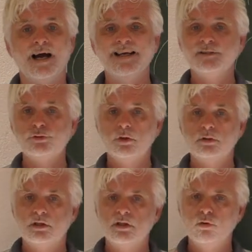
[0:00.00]
I
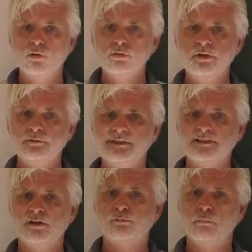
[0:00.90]
assert that the only
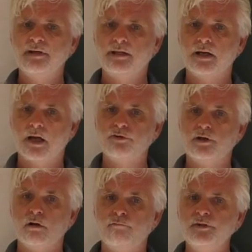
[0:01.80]
reason for making
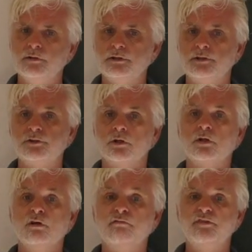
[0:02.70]
everything a field is
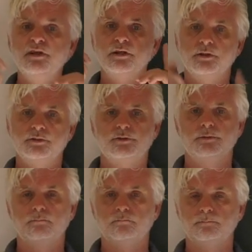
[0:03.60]
convenience.
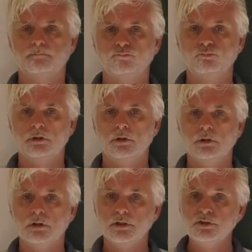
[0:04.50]

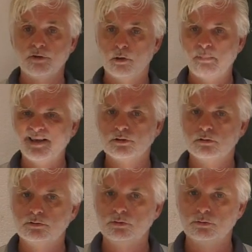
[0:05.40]
It is very
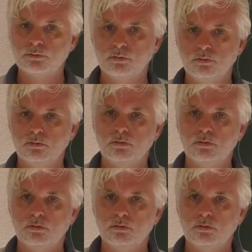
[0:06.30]
practical to do so.